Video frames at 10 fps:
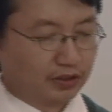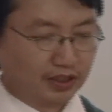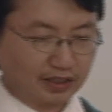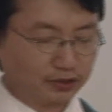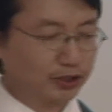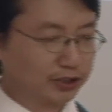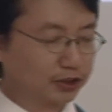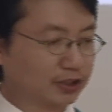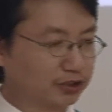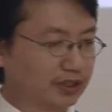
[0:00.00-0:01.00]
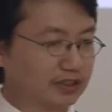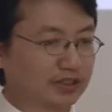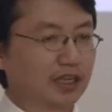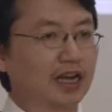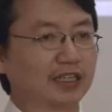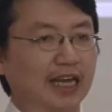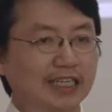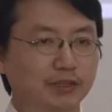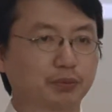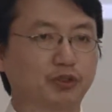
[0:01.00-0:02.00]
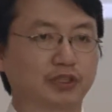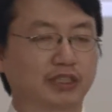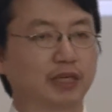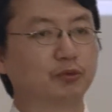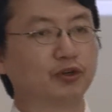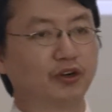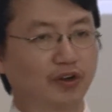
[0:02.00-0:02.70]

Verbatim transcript: uh, restrictions on exports of rare